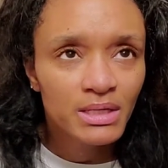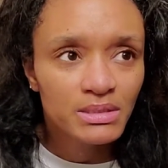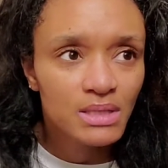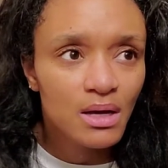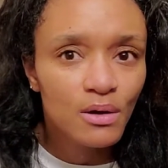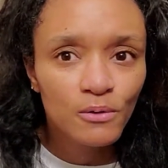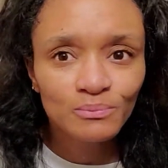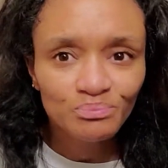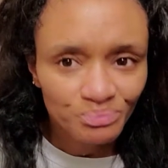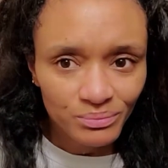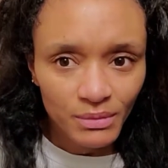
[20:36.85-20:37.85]
So,
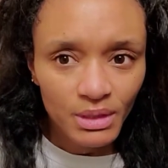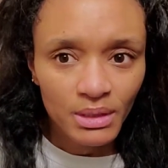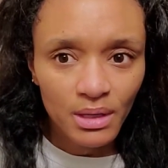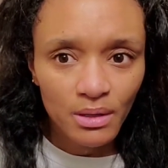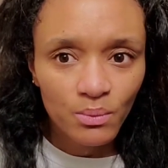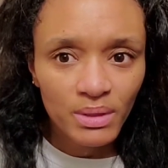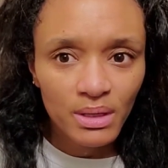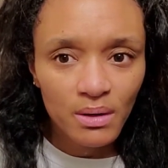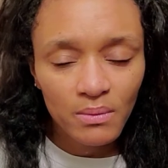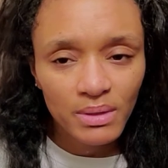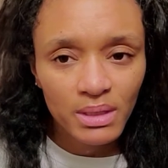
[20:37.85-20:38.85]
you know, we
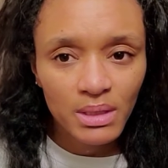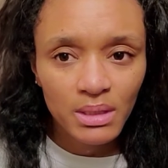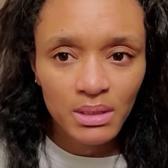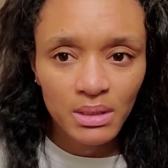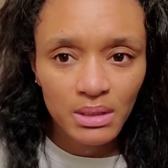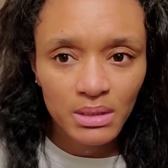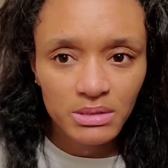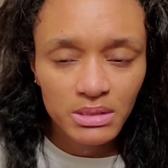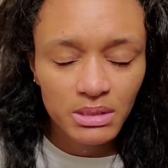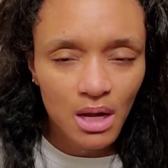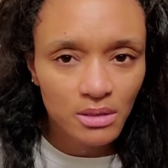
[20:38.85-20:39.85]
go in
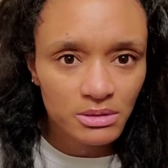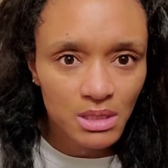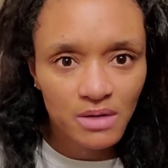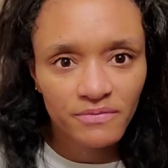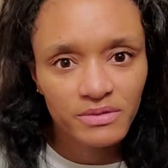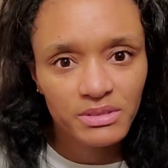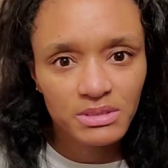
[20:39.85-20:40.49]
to the doctor's office,